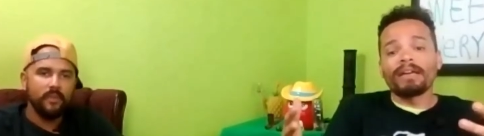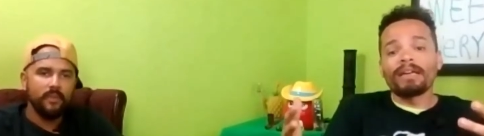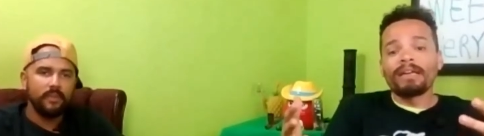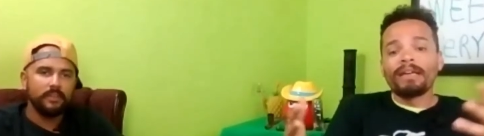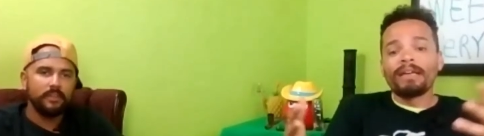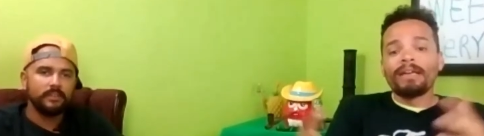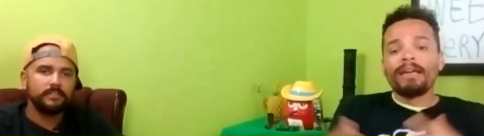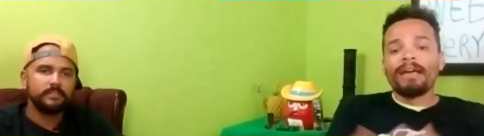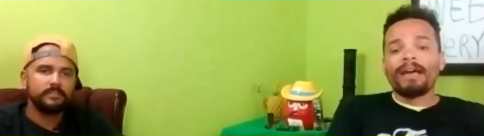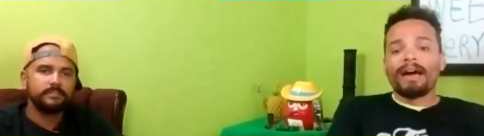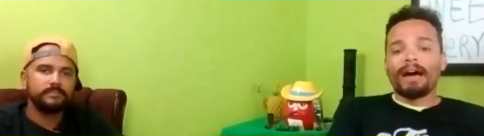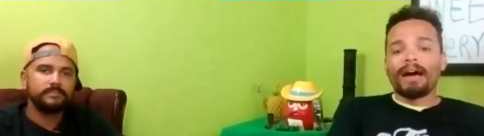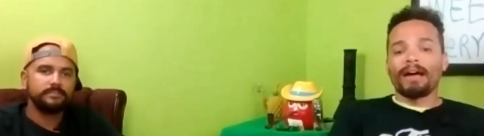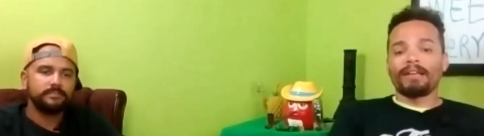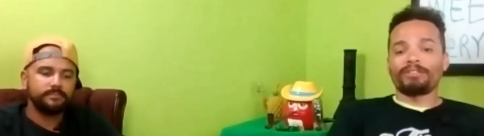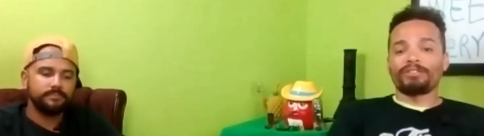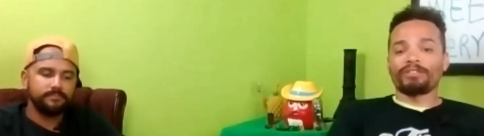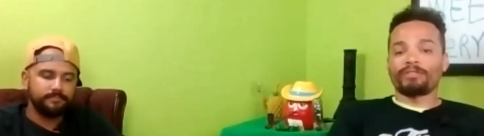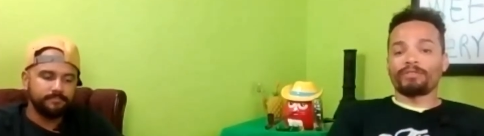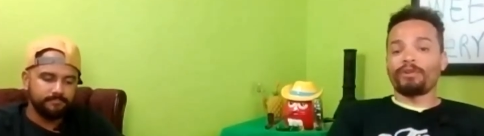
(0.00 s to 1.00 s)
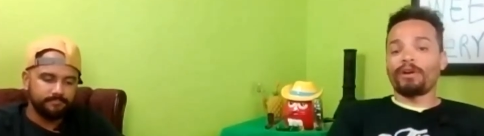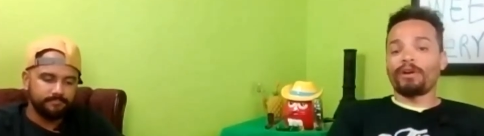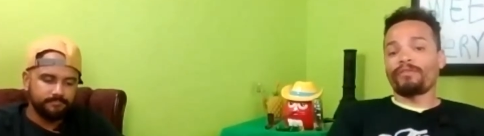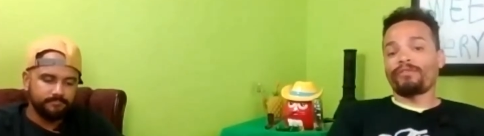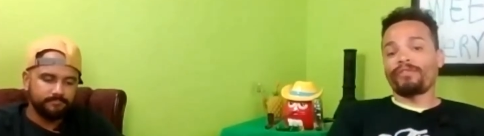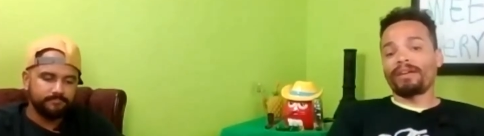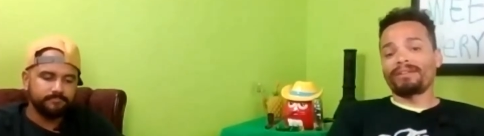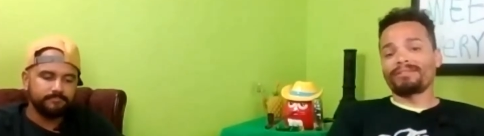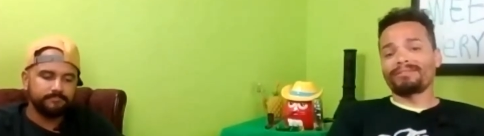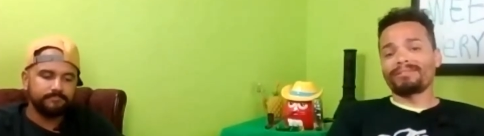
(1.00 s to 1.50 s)
Speaker 1: Yep. Uh, just for our yeah. I
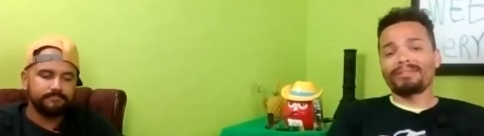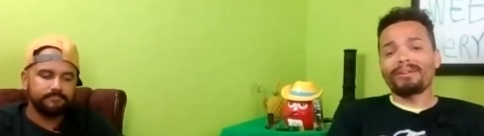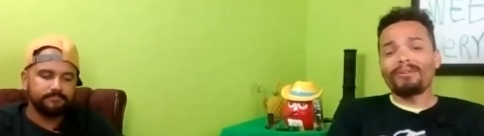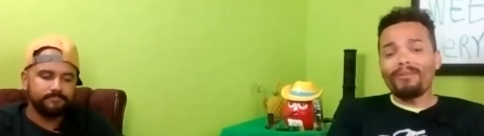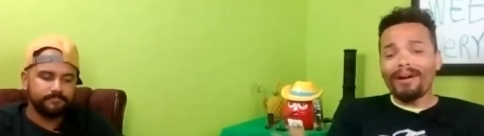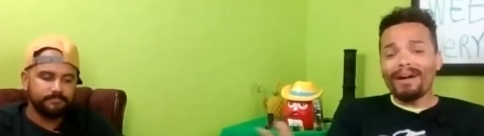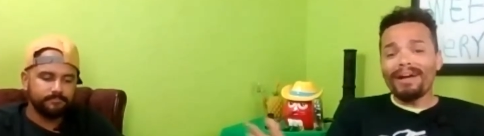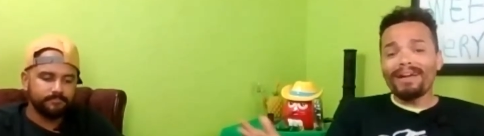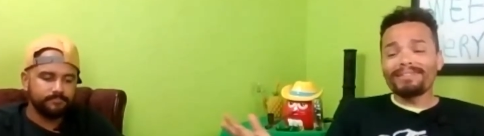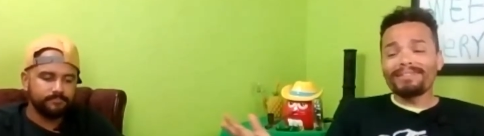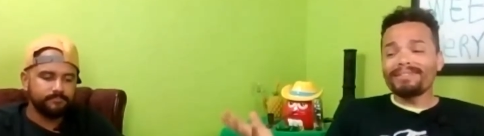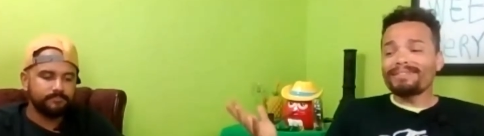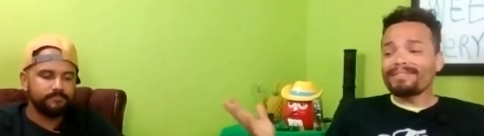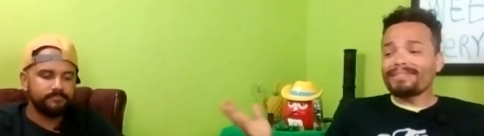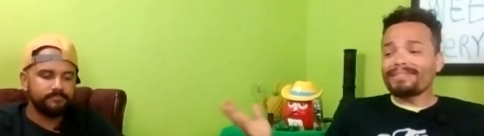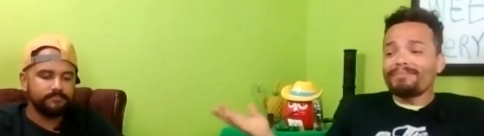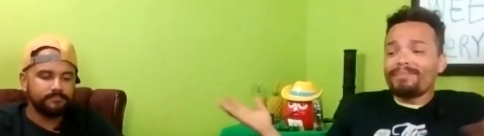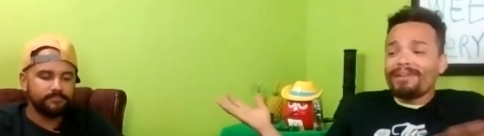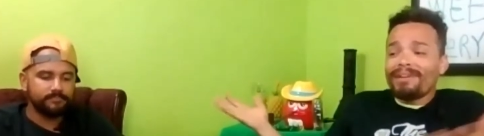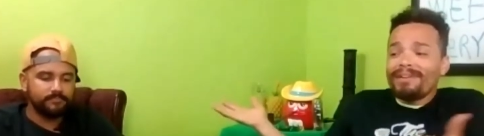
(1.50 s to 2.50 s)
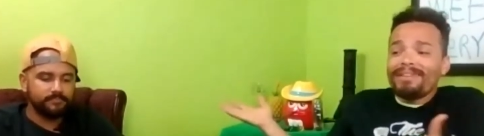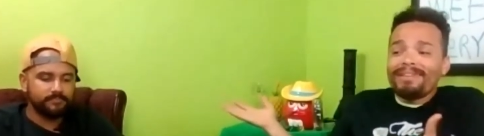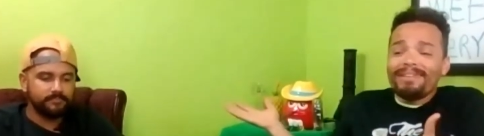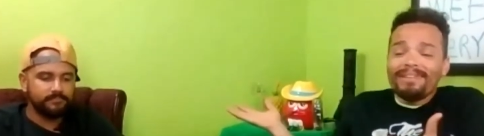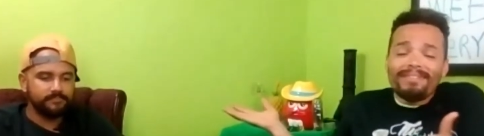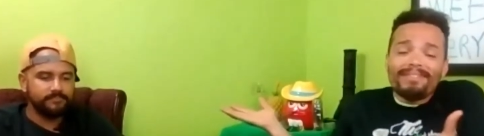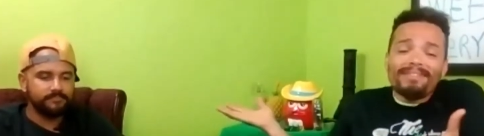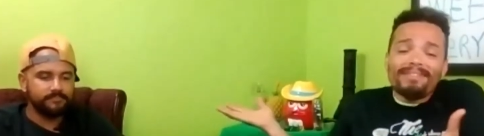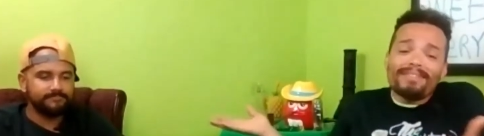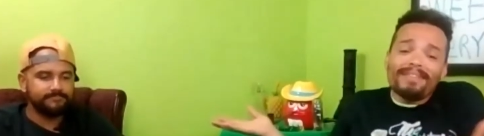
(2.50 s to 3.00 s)
was like, "Why well, didn't C Money in the
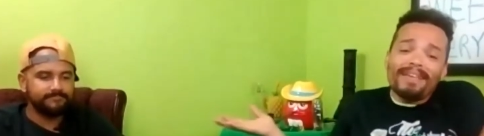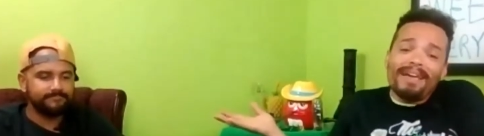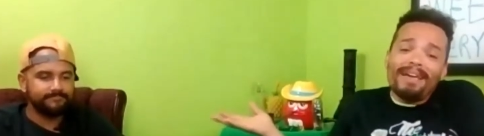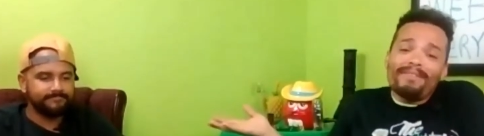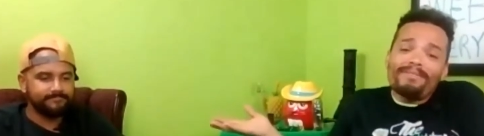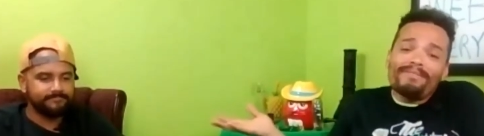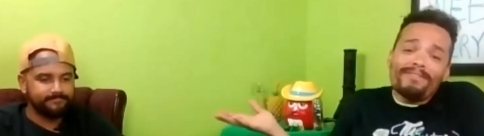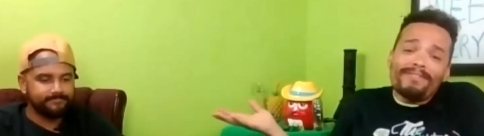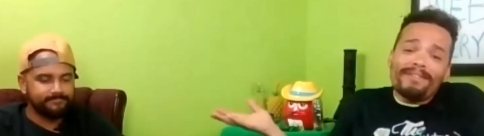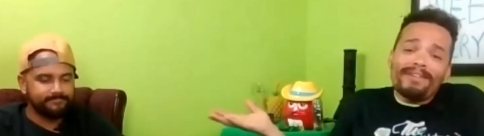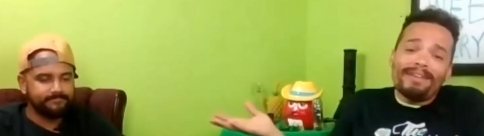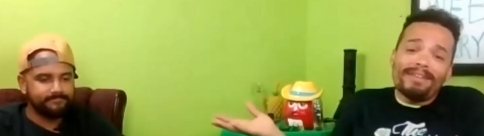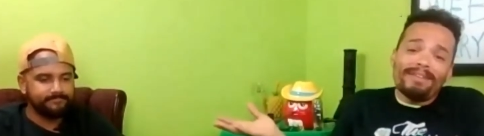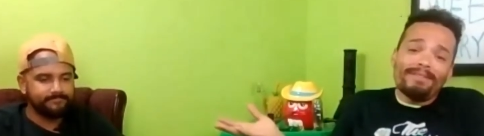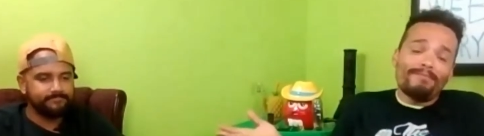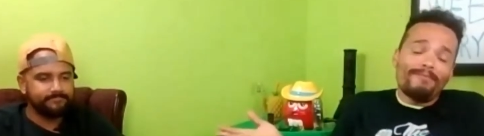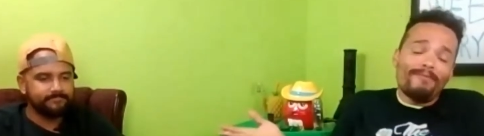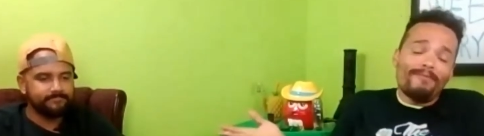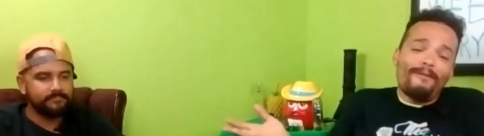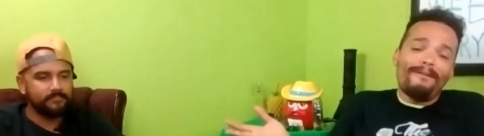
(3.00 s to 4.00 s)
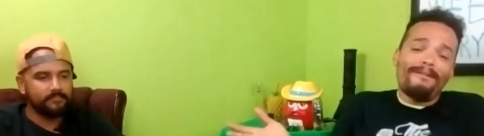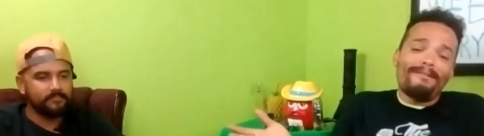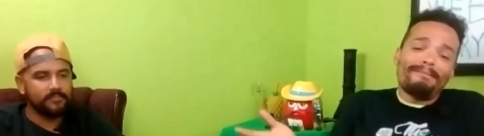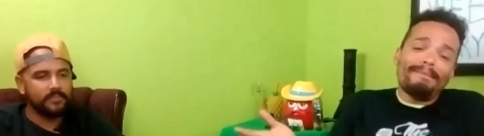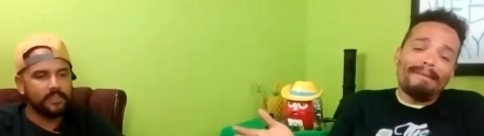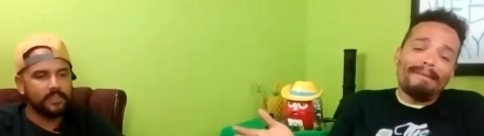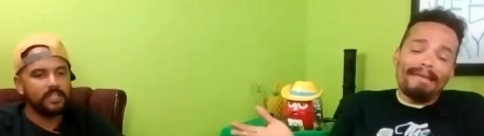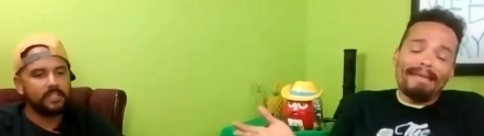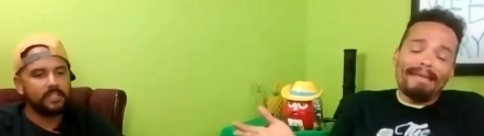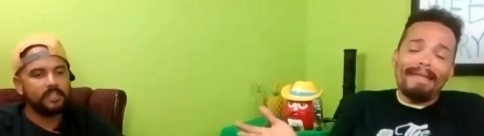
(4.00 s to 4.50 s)
cipher anymore?"
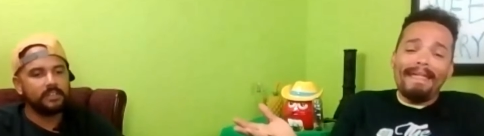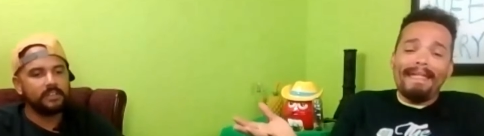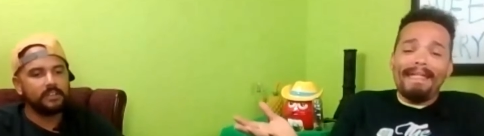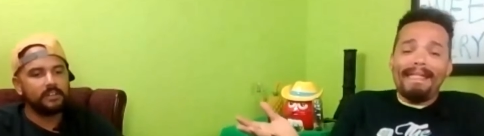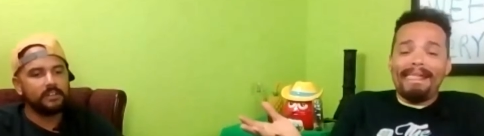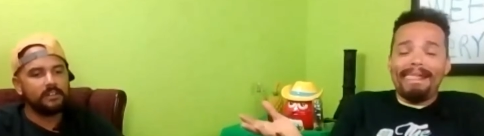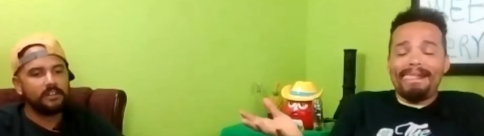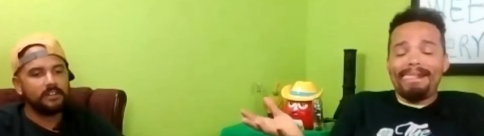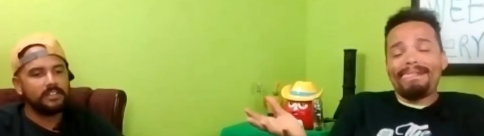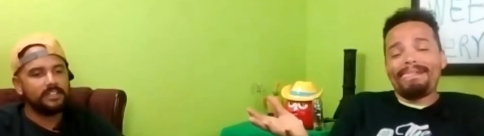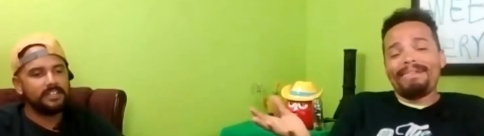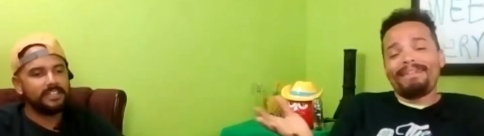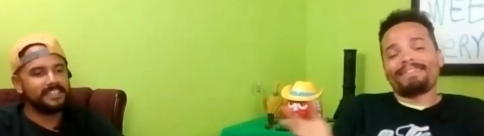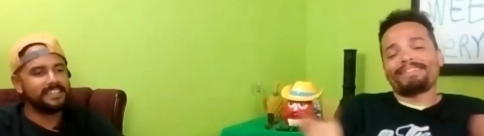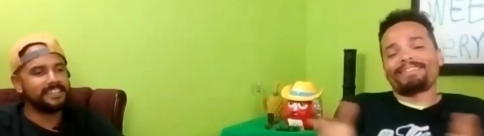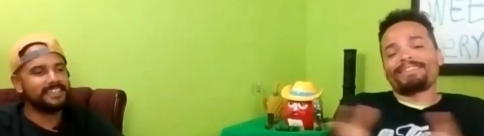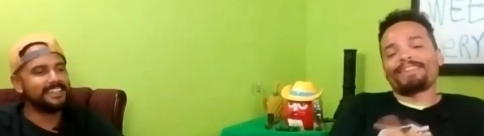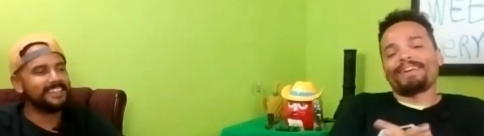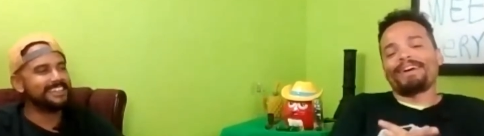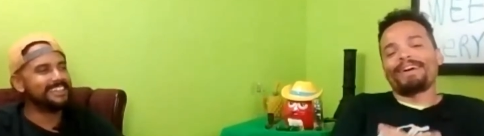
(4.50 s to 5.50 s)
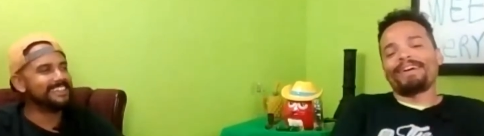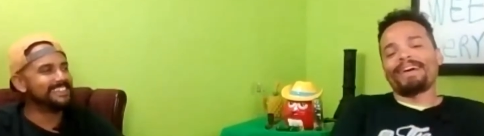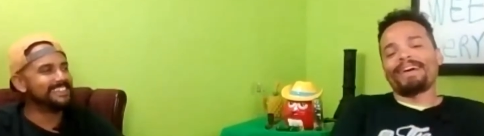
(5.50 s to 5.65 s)
So, uh,